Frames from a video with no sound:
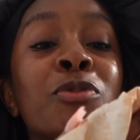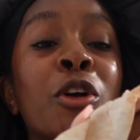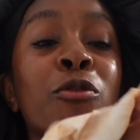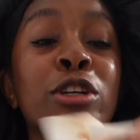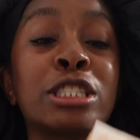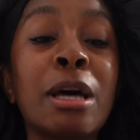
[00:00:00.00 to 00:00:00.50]

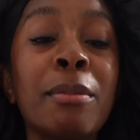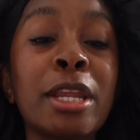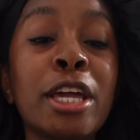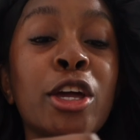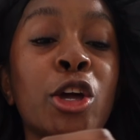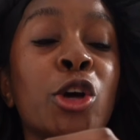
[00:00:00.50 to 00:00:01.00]
for
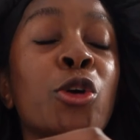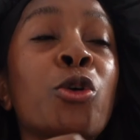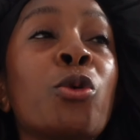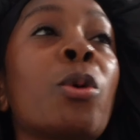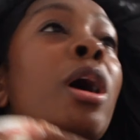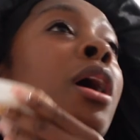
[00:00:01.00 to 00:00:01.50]
somebody
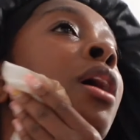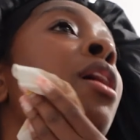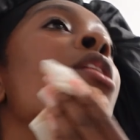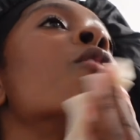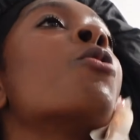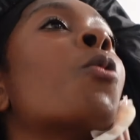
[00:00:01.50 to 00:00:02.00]
who
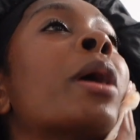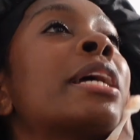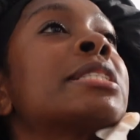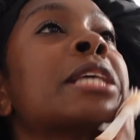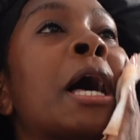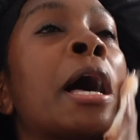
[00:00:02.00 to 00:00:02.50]

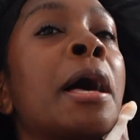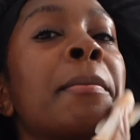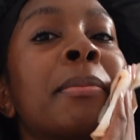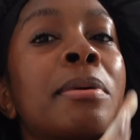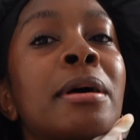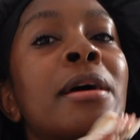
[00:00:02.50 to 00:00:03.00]
wakes
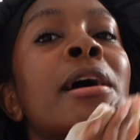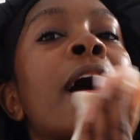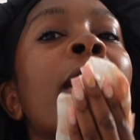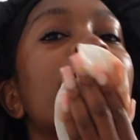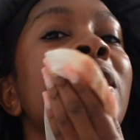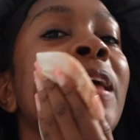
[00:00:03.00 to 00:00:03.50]
up
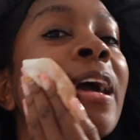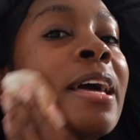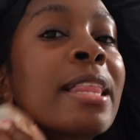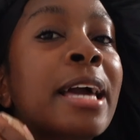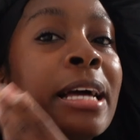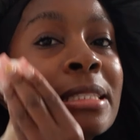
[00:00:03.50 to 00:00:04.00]
every
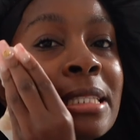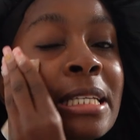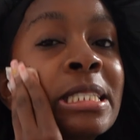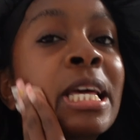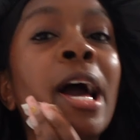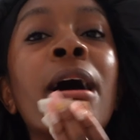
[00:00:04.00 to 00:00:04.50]
day like at
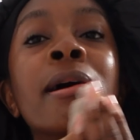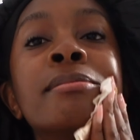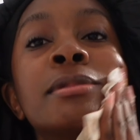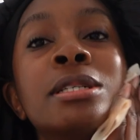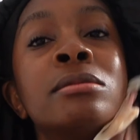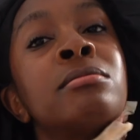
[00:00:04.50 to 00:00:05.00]
6
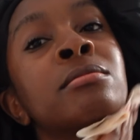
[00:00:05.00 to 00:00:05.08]
a.m.,